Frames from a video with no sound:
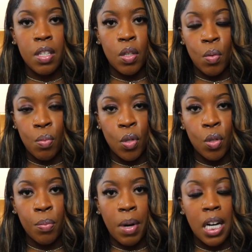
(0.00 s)
you
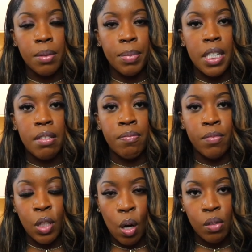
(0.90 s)
will possibly
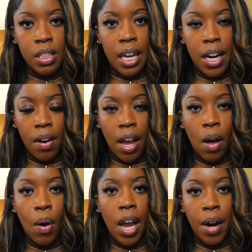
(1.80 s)
toss the hair
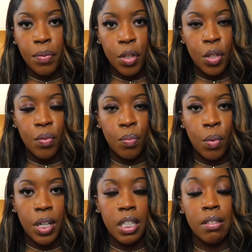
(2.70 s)
out after you've
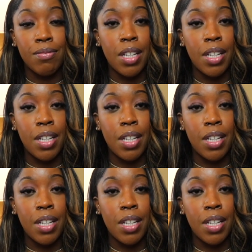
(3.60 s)
worn it.